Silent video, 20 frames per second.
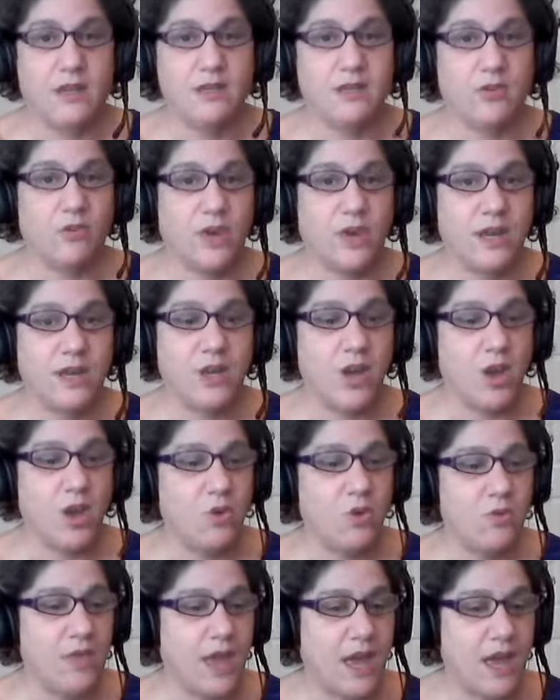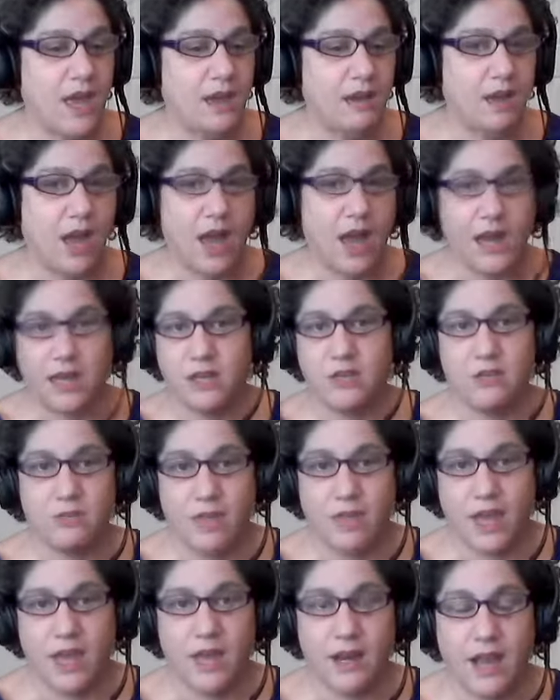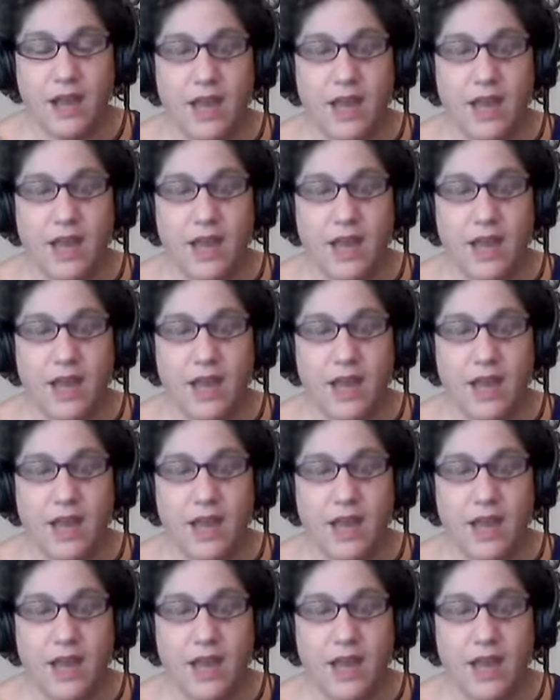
So I know that I can do that.